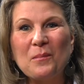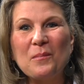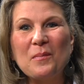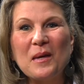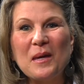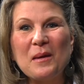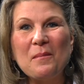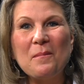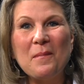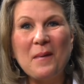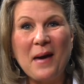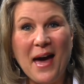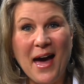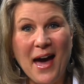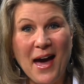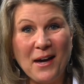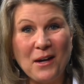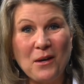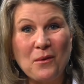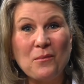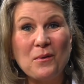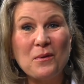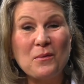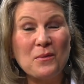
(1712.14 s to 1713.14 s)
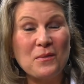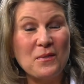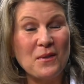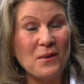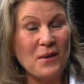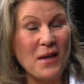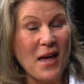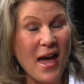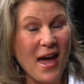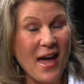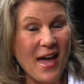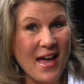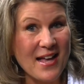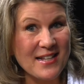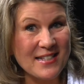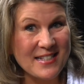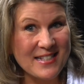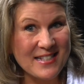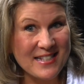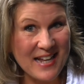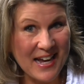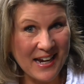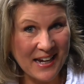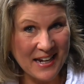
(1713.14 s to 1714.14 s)
be back with the
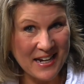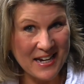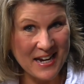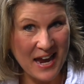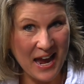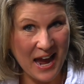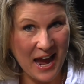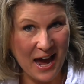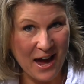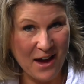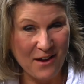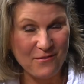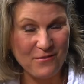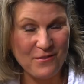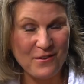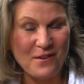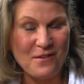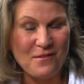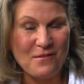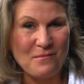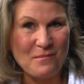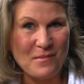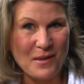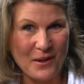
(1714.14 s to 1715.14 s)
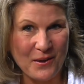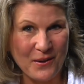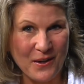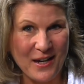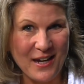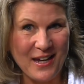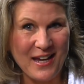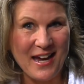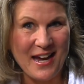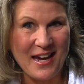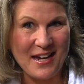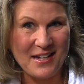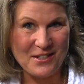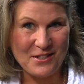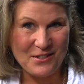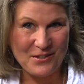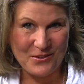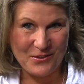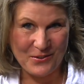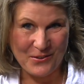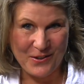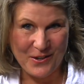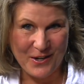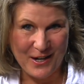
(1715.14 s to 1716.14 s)
second half of Mary Kay's
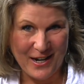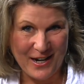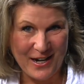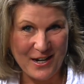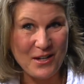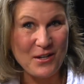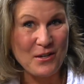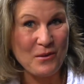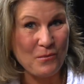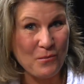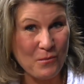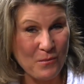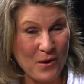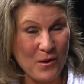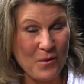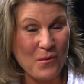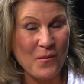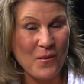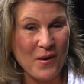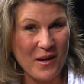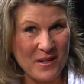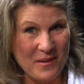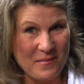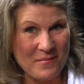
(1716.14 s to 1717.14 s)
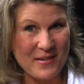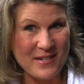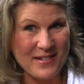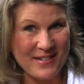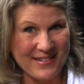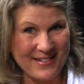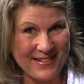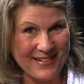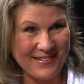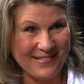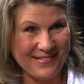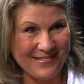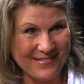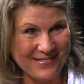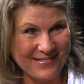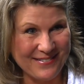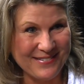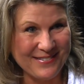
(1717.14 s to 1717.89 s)
story. You won't want to miss it.